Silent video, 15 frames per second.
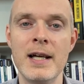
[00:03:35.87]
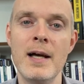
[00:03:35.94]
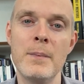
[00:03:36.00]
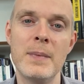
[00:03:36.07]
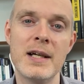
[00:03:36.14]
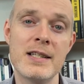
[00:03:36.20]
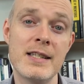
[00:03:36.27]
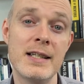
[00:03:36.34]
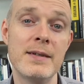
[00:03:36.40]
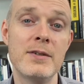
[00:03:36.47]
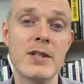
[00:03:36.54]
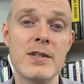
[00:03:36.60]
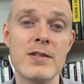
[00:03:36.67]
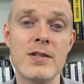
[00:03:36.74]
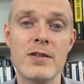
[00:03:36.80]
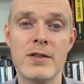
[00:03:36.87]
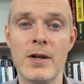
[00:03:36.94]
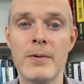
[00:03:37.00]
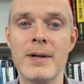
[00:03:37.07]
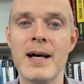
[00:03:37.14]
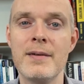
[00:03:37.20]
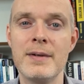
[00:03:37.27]
because the dividends
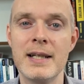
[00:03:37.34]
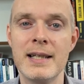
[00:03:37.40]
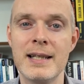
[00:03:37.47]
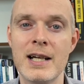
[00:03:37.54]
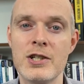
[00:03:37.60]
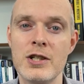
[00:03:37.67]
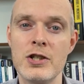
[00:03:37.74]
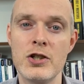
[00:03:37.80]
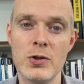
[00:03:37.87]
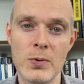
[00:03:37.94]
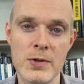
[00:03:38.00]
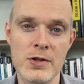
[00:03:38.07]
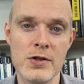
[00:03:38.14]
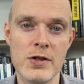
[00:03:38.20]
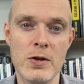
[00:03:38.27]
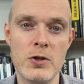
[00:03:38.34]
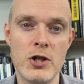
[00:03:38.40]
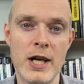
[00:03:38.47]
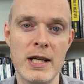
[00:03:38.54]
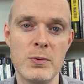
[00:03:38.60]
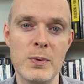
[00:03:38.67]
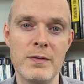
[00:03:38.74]
don't have any national insurance
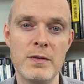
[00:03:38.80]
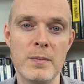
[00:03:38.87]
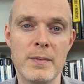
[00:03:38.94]
associated with them.